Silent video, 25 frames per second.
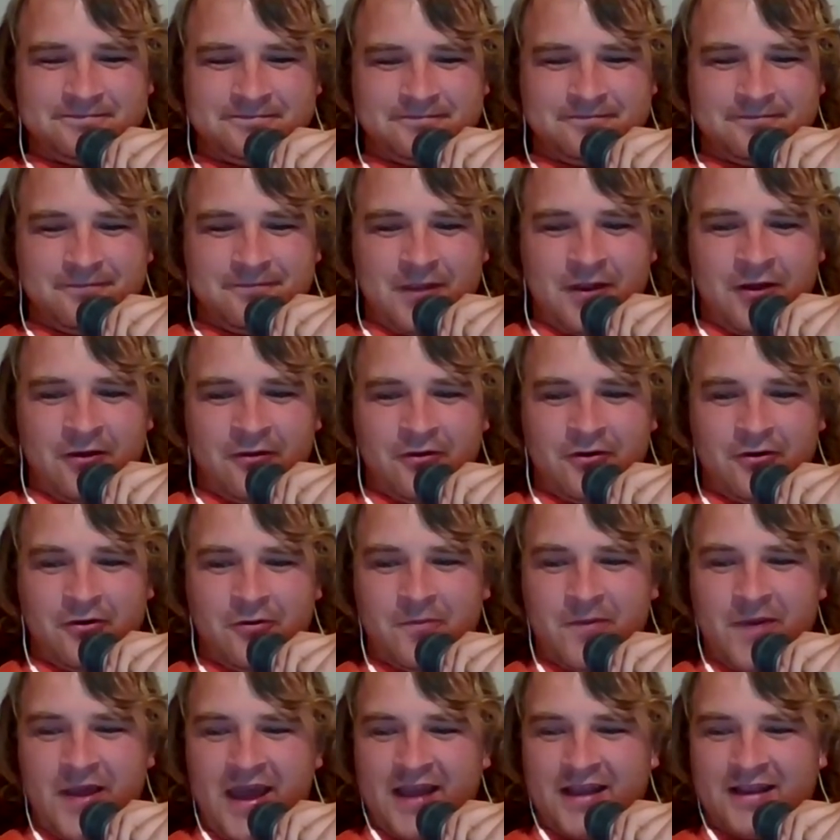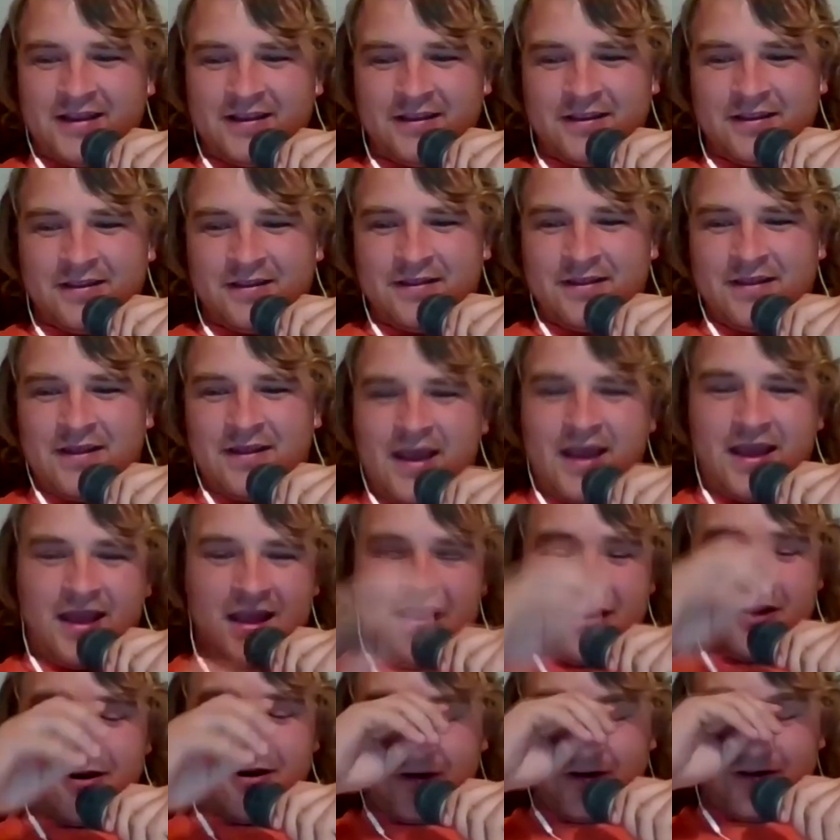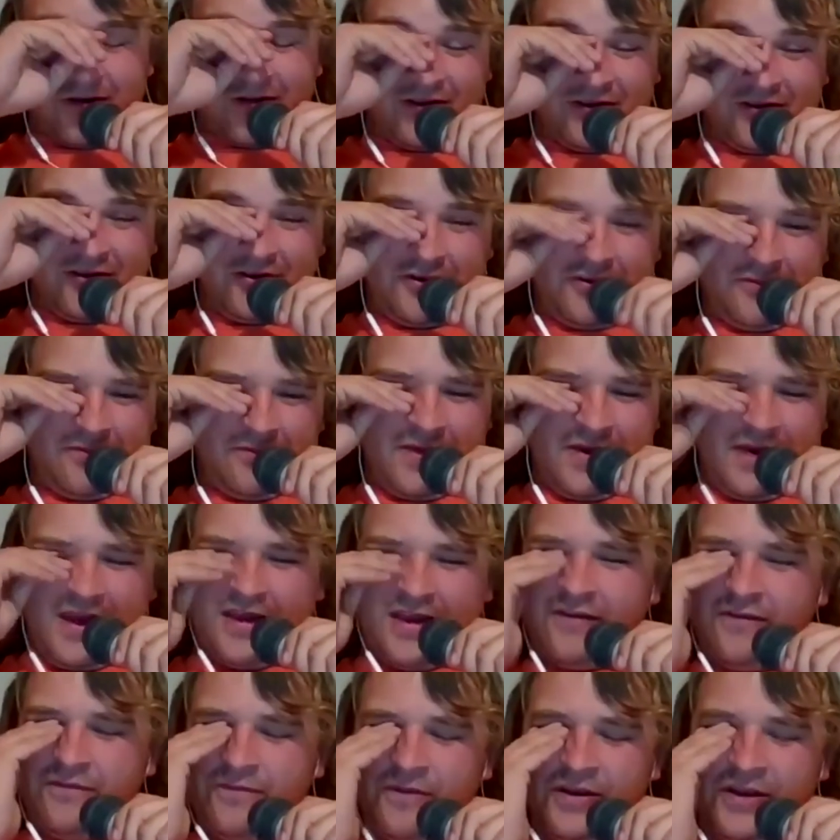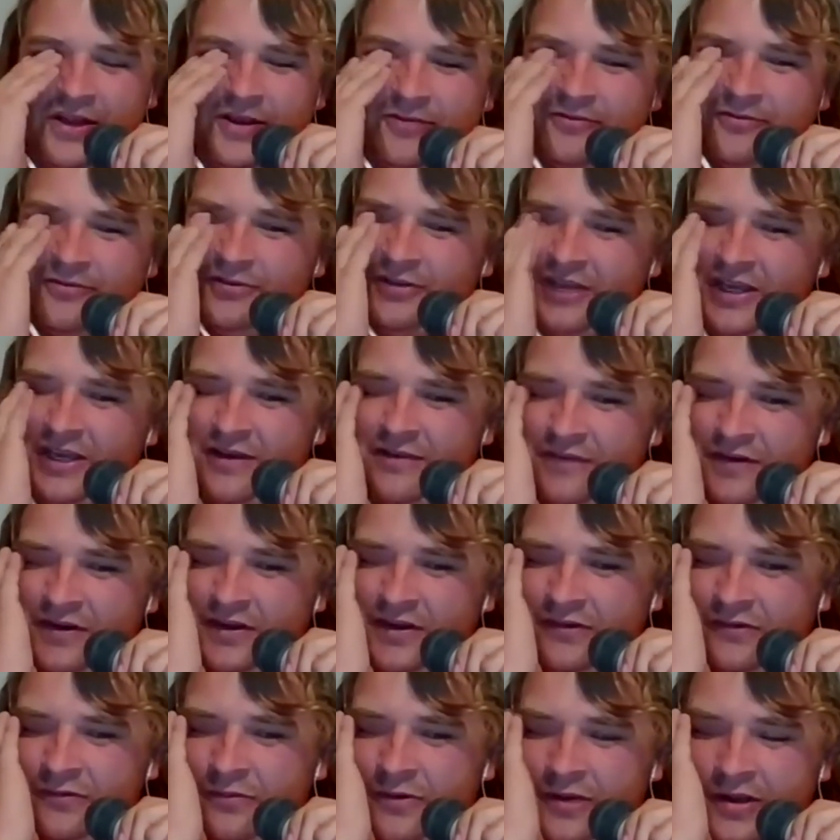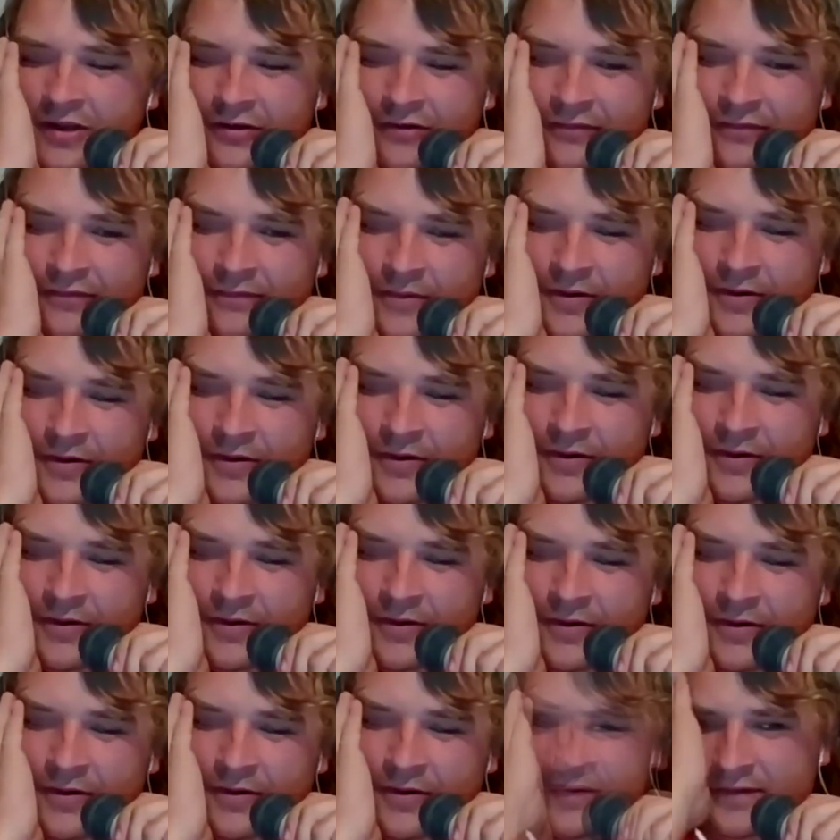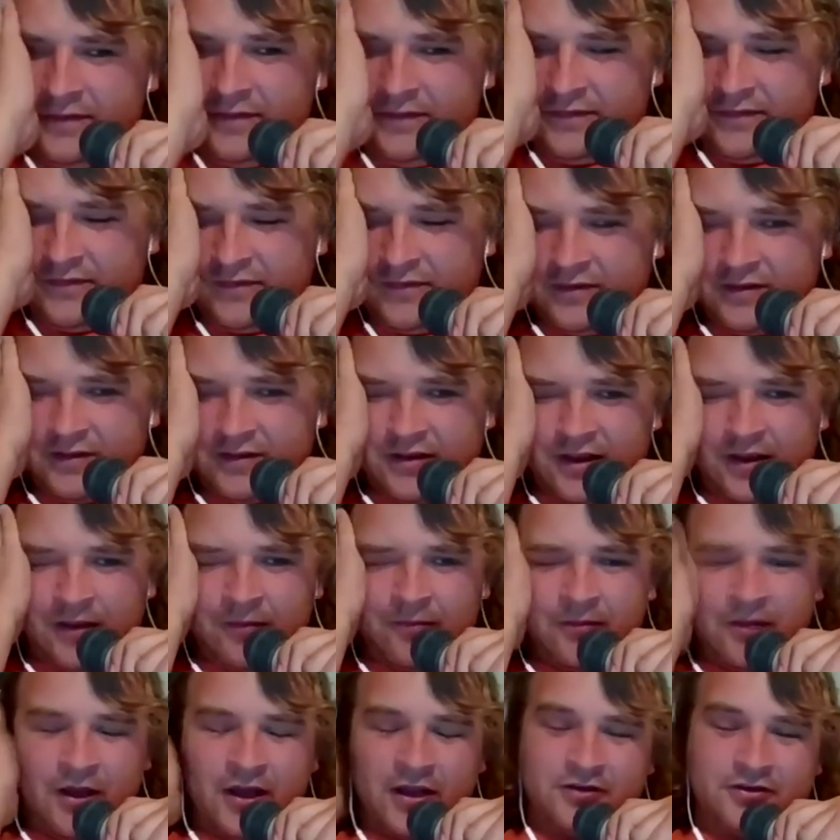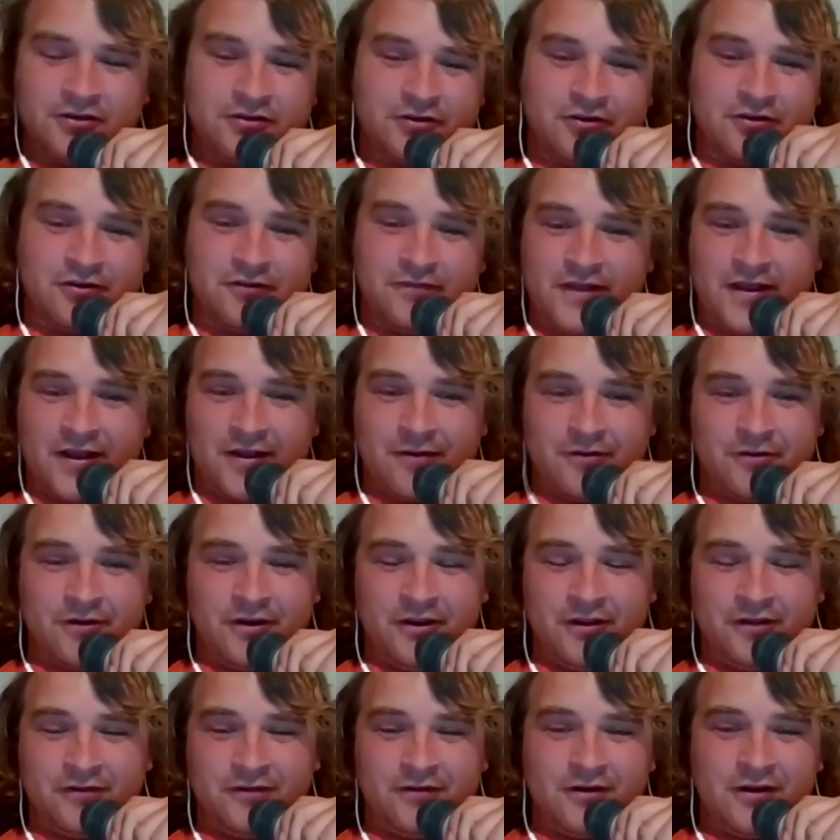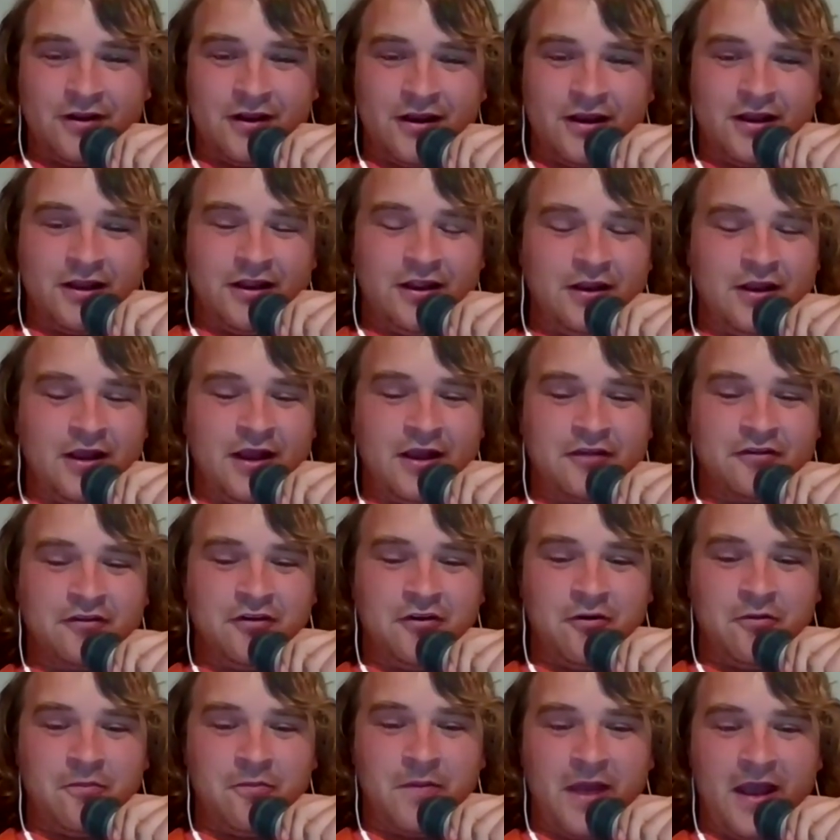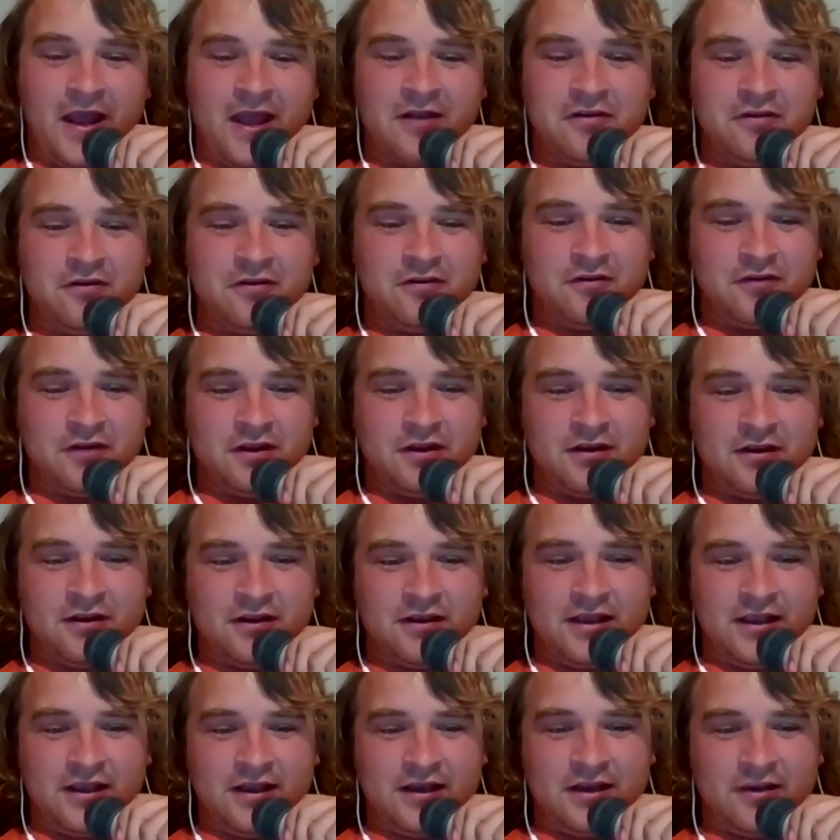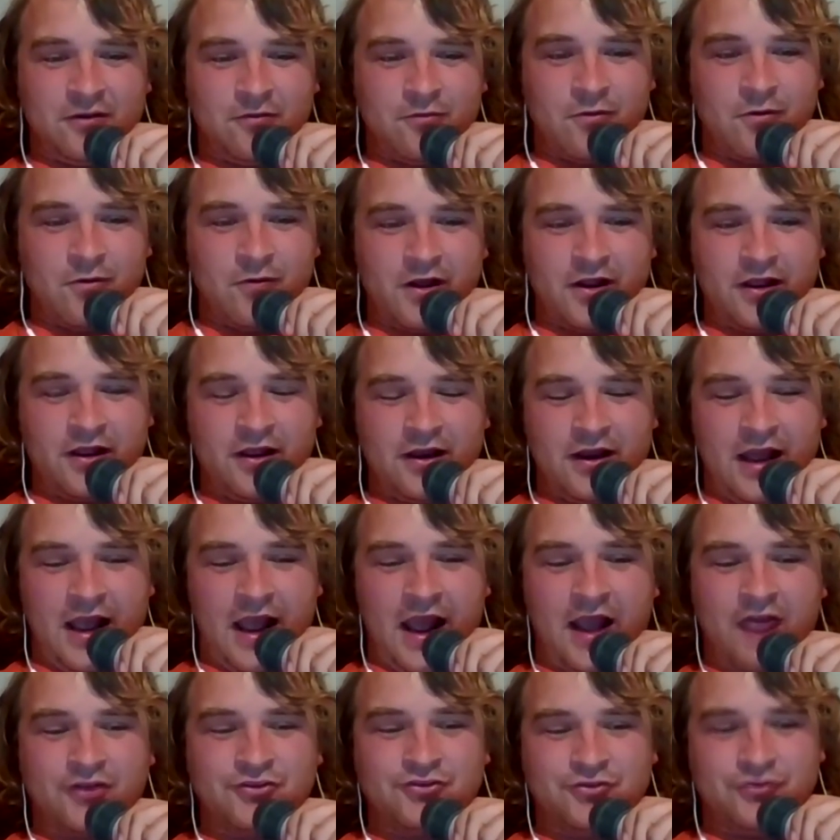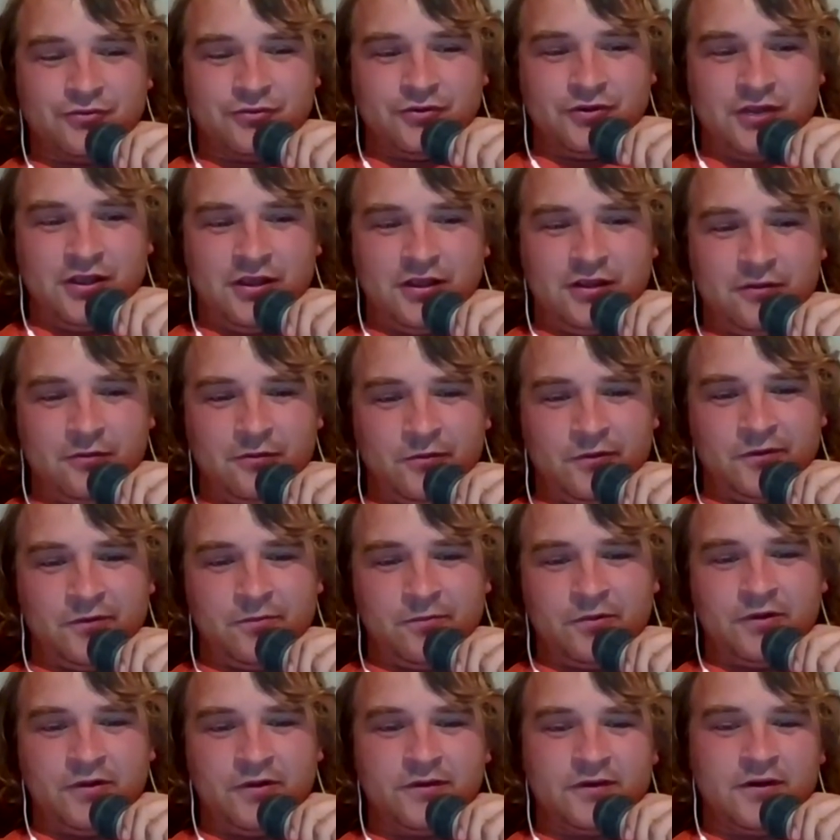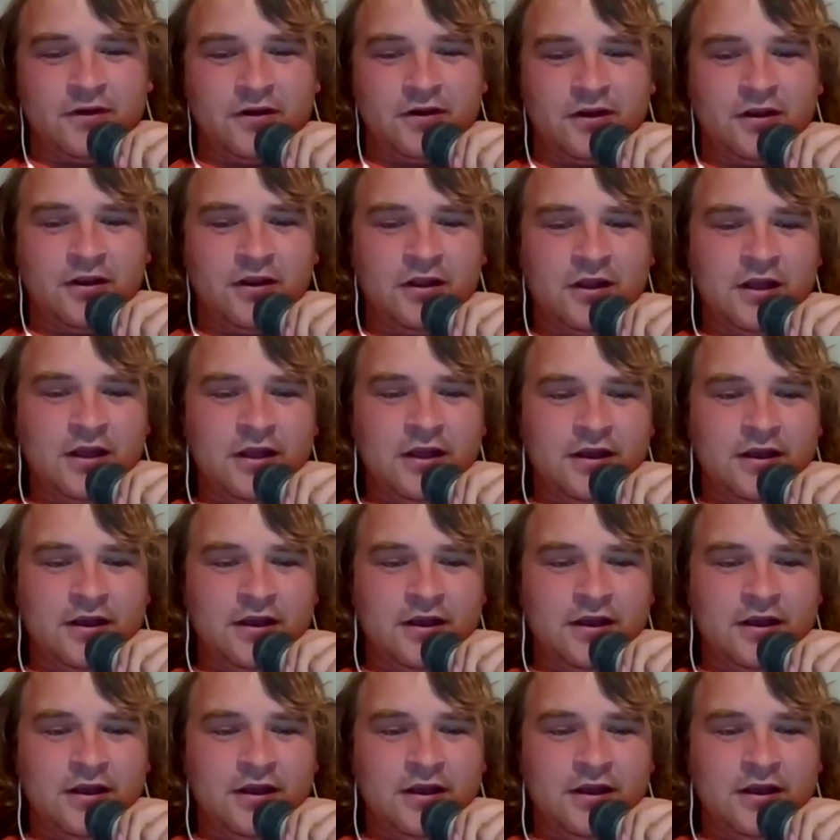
Although back in that era that you may have been able to get V12 Mercedes-Benzes. I'm not sure if that one is or not. It has no badges indicating what it actually was built on.